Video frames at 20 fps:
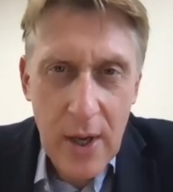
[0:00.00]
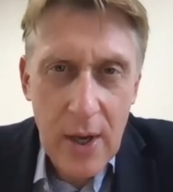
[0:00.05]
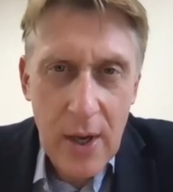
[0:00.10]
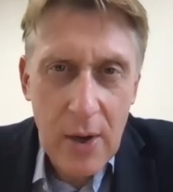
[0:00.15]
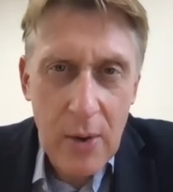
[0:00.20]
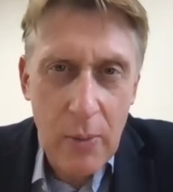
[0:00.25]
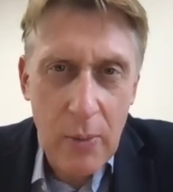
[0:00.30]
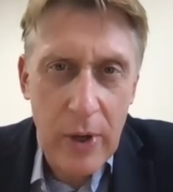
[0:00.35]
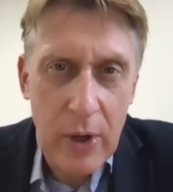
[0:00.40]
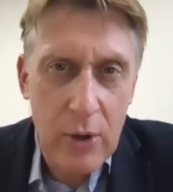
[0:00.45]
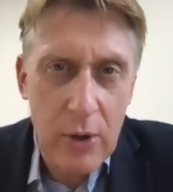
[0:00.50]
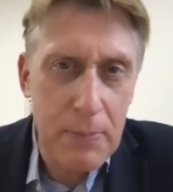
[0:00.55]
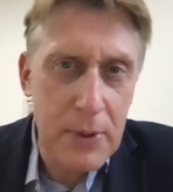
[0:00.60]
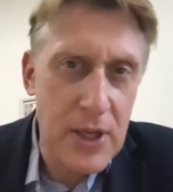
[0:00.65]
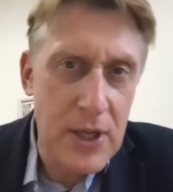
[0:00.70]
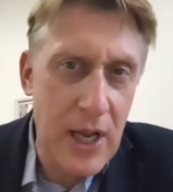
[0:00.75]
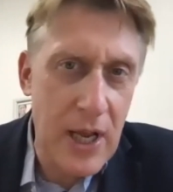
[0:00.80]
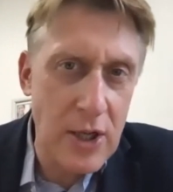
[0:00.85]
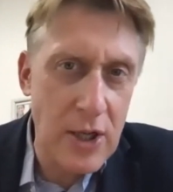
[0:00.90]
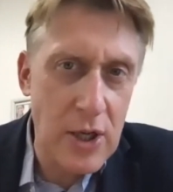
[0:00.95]
we could
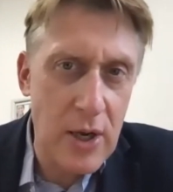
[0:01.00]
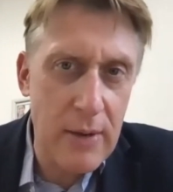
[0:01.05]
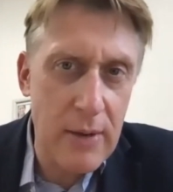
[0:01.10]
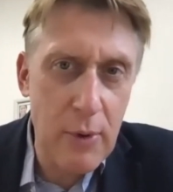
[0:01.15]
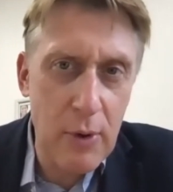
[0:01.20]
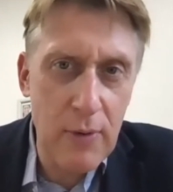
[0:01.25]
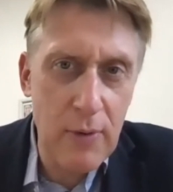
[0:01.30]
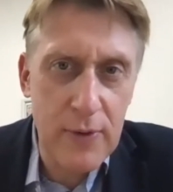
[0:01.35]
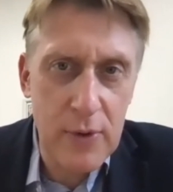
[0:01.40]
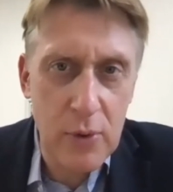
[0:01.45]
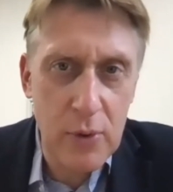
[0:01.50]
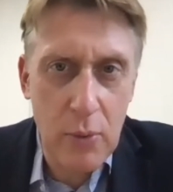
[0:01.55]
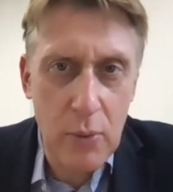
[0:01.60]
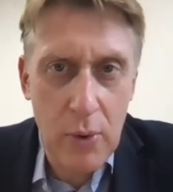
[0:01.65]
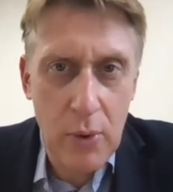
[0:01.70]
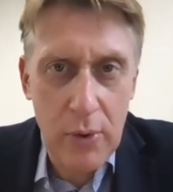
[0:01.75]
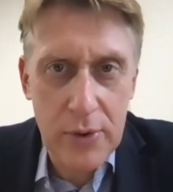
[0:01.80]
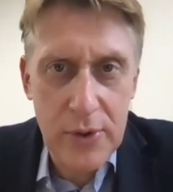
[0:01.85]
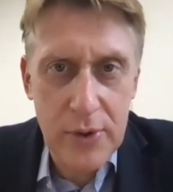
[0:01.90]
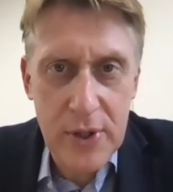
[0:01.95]
potentially move
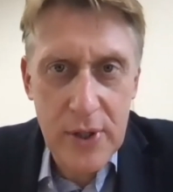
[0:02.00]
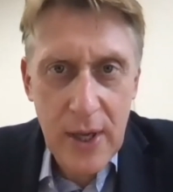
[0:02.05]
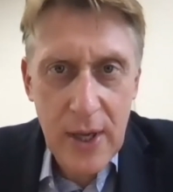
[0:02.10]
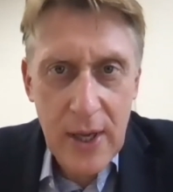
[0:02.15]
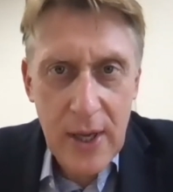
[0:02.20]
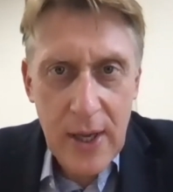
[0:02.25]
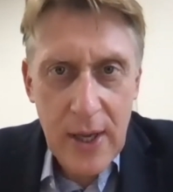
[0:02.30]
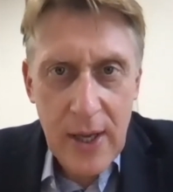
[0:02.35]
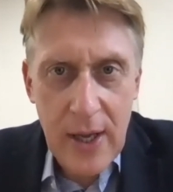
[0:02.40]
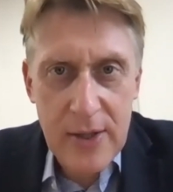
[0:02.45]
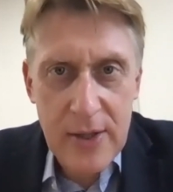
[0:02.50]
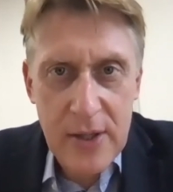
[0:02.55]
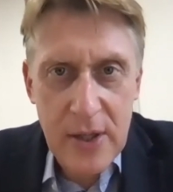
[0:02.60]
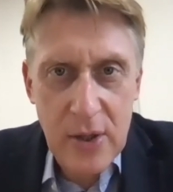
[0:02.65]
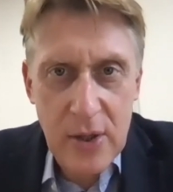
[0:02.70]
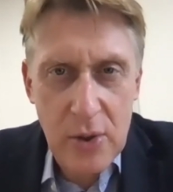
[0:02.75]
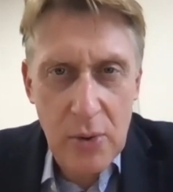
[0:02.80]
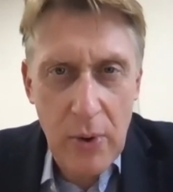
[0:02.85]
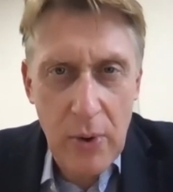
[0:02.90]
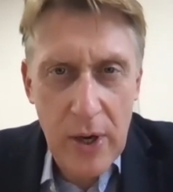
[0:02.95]
towards a
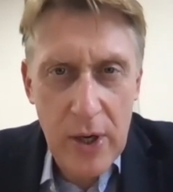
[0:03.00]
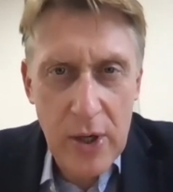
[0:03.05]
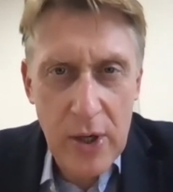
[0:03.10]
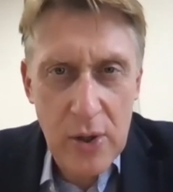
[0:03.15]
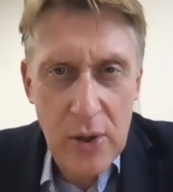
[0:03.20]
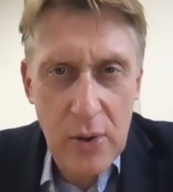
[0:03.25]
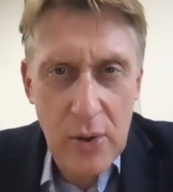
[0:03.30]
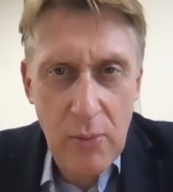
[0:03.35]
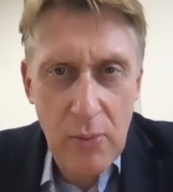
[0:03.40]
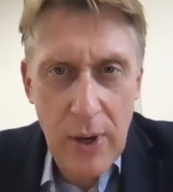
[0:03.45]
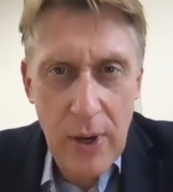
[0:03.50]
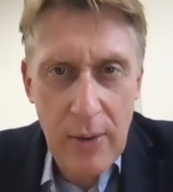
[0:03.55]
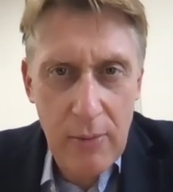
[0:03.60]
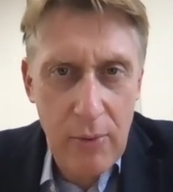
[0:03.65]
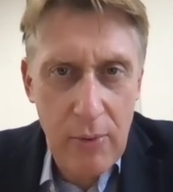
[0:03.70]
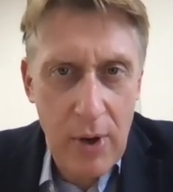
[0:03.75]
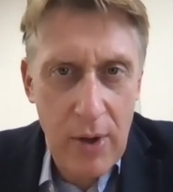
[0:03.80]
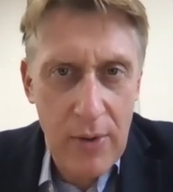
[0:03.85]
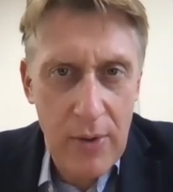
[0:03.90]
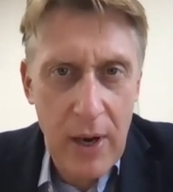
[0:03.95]
situation where,
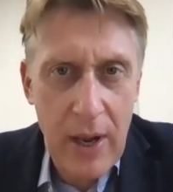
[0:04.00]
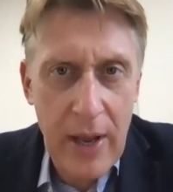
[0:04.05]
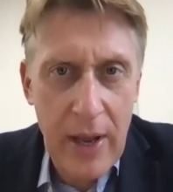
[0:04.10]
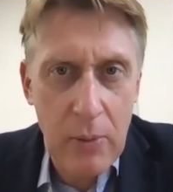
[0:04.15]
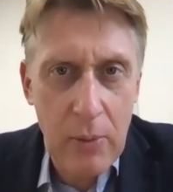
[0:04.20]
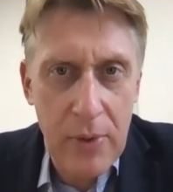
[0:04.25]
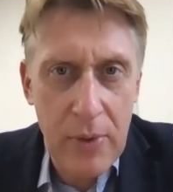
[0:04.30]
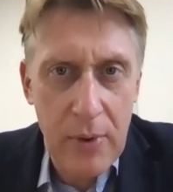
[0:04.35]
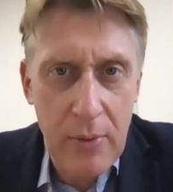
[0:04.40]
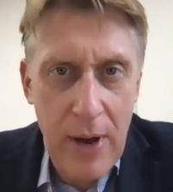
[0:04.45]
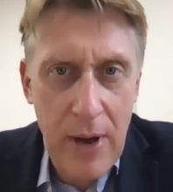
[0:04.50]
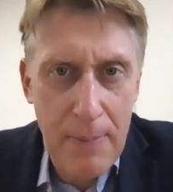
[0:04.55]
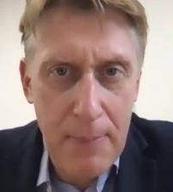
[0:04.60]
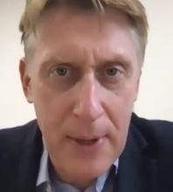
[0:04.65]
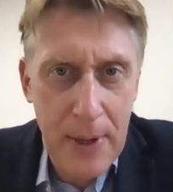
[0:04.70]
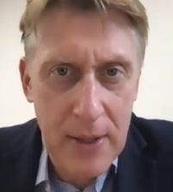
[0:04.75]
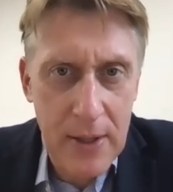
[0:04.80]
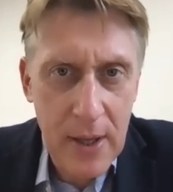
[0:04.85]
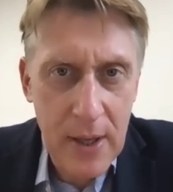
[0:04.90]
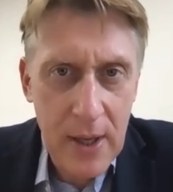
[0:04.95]
rather like with the
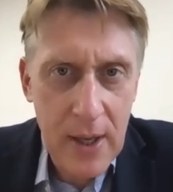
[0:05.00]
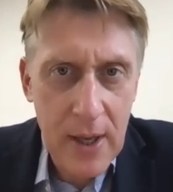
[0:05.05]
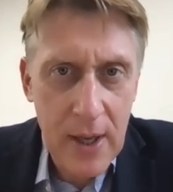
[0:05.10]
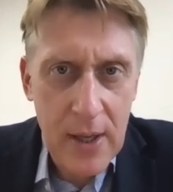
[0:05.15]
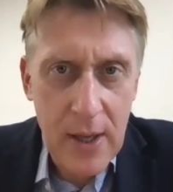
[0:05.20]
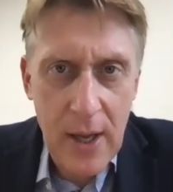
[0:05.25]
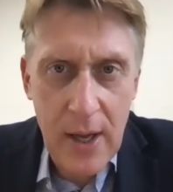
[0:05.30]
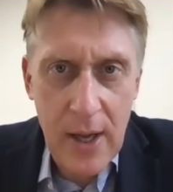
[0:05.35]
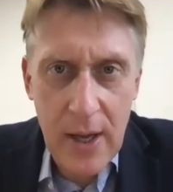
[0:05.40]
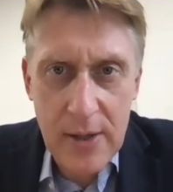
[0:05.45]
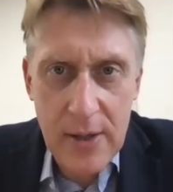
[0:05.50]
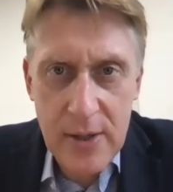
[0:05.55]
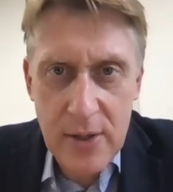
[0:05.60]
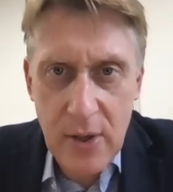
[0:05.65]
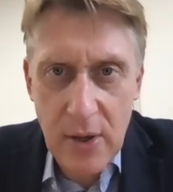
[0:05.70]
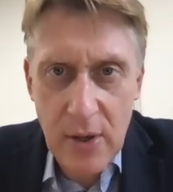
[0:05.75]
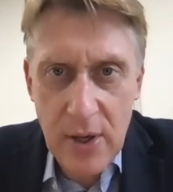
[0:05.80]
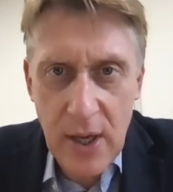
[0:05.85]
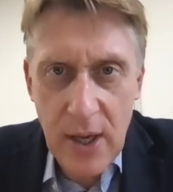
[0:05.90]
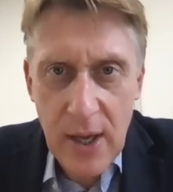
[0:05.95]
RAPID
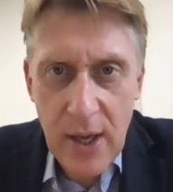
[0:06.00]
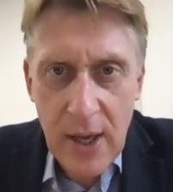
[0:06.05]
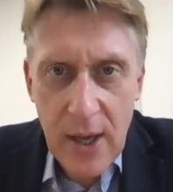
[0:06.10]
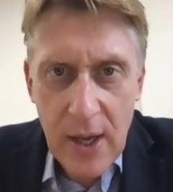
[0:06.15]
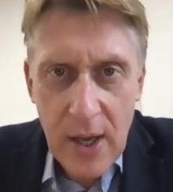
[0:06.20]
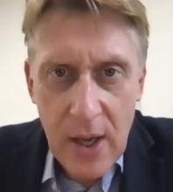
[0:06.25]
study,